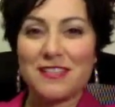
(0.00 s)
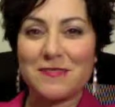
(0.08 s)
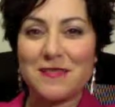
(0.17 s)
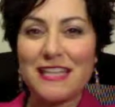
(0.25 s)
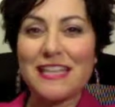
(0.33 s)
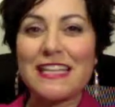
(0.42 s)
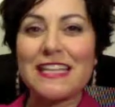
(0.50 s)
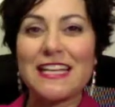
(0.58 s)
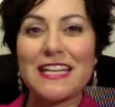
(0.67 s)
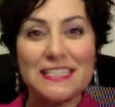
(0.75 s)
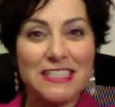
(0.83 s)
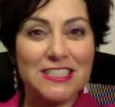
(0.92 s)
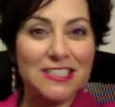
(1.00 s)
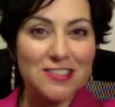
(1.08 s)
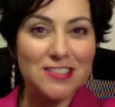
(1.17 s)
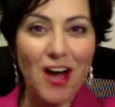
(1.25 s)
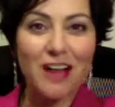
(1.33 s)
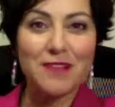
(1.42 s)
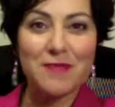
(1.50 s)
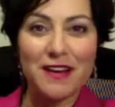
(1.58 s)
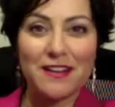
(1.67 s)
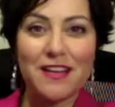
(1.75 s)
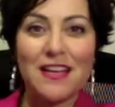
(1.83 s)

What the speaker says: the beginning that I teach and talk about